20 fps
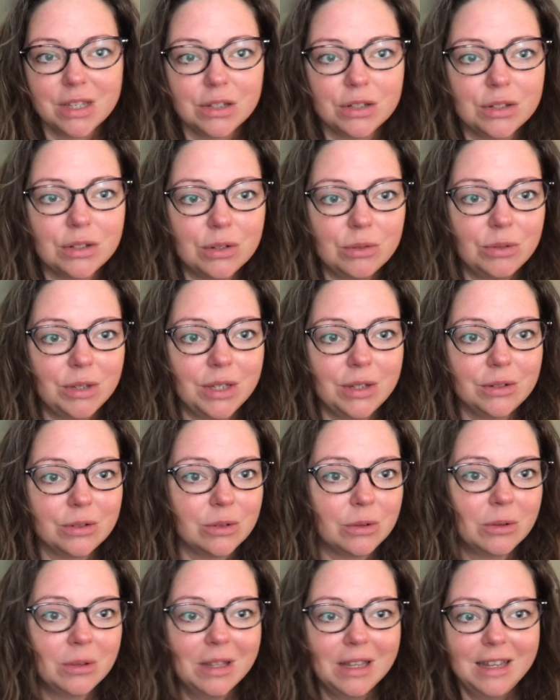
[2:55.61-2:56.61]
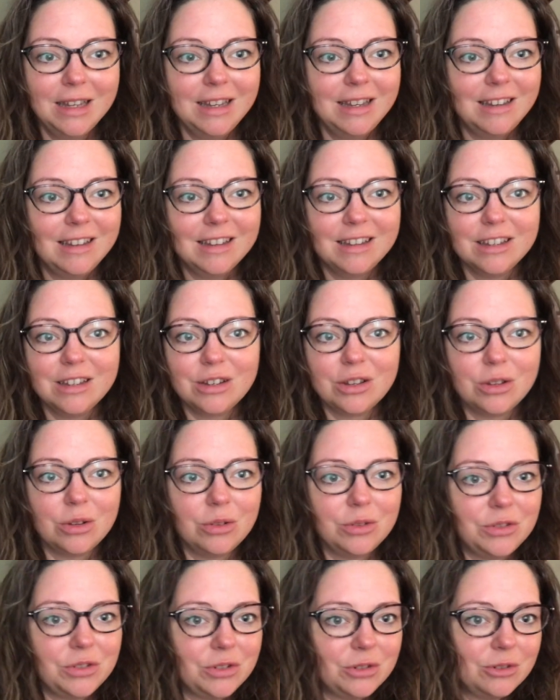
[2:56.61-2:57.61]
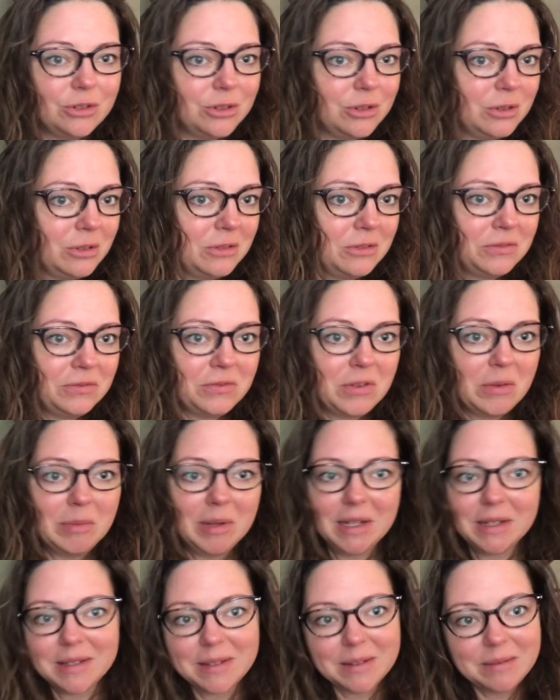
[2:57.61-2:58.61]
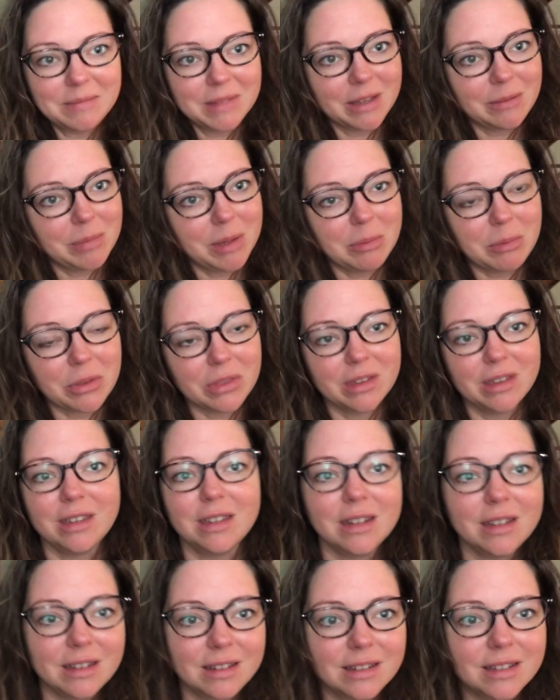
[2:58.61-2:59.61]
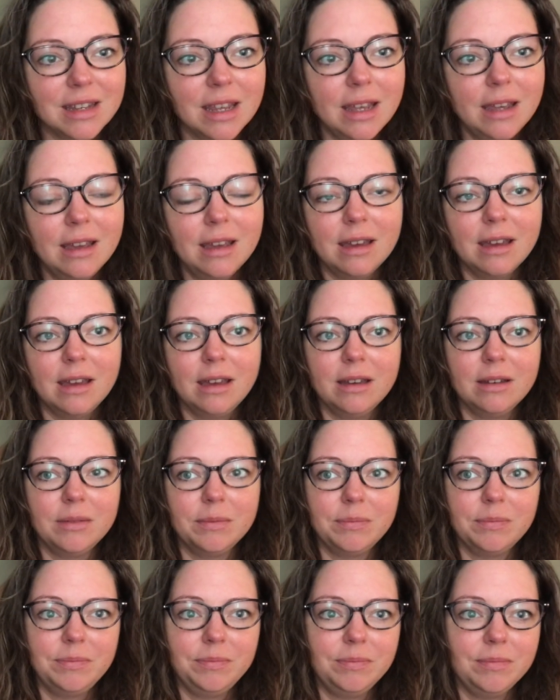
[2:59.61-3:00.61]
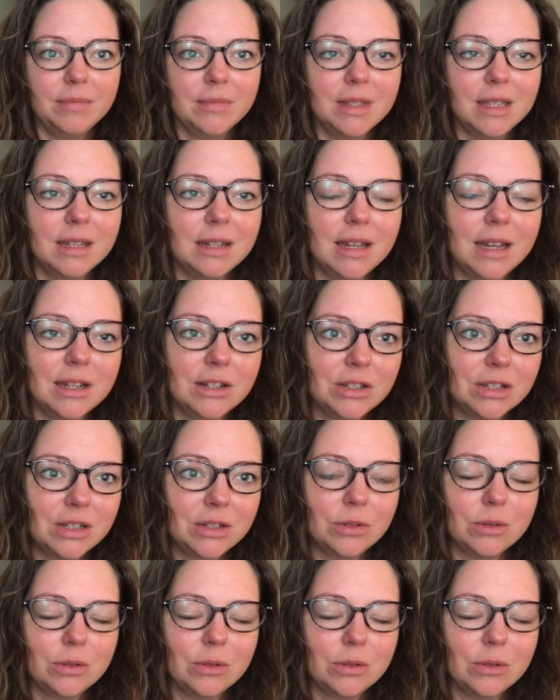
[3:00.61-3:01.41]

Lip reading: colloquial cultural feminism that people think it is. It actually